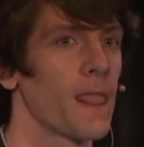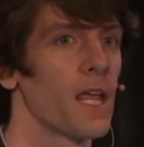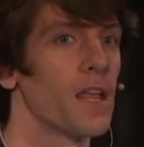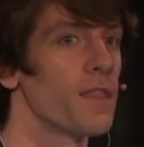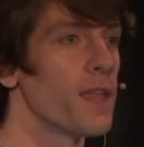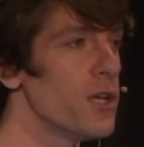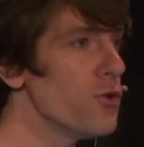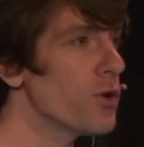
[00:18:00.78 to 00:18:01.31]

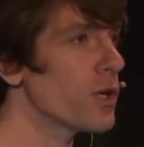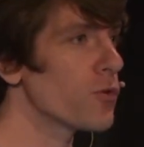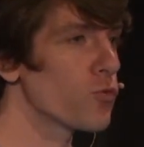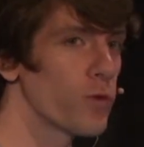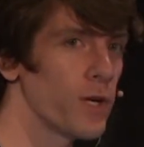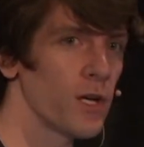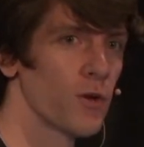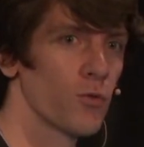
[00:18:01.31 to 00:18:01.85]
Then you can
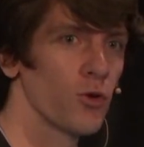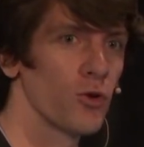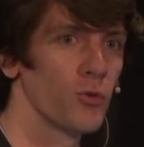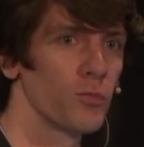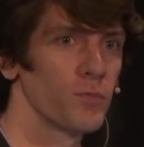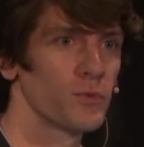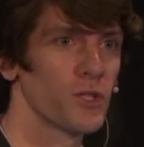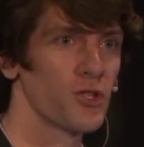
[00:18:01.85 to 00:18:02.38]
regroup
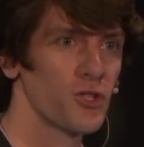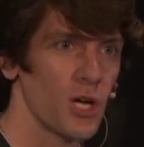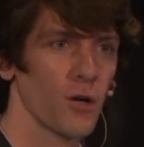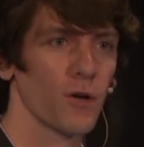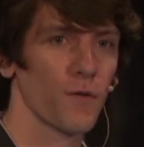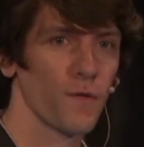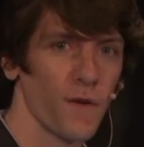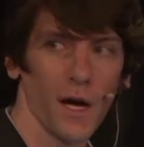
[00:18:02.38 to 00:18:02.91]
to share
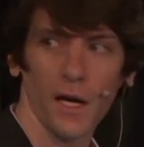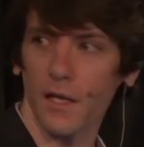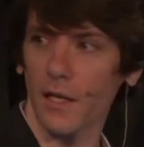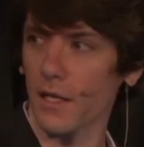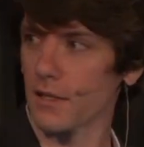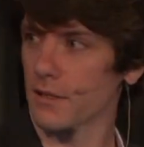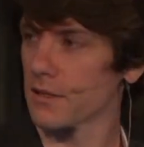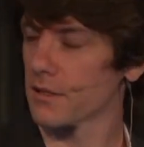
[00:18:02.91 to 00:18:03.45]
your
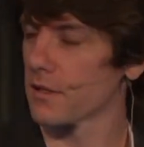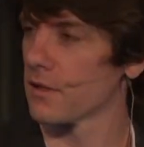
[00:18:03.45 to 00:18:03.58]
findings,